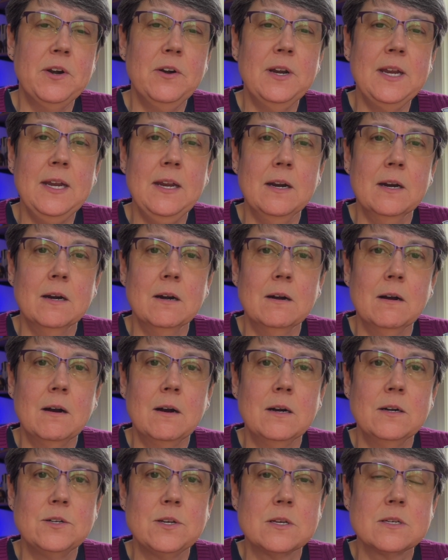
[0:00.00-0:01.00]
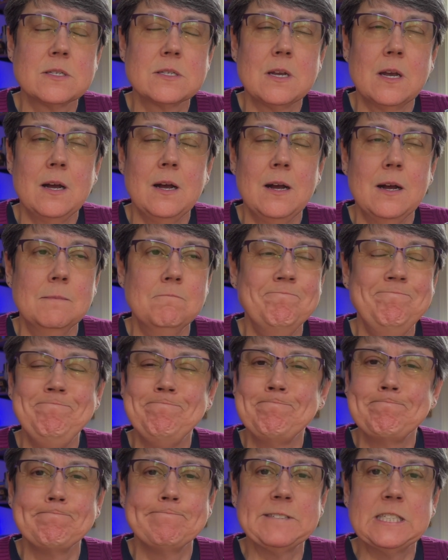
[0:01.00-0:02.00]
here are just
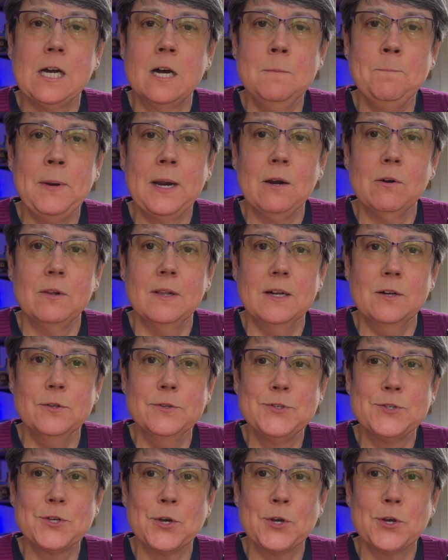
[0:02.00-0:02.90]
unparalleled.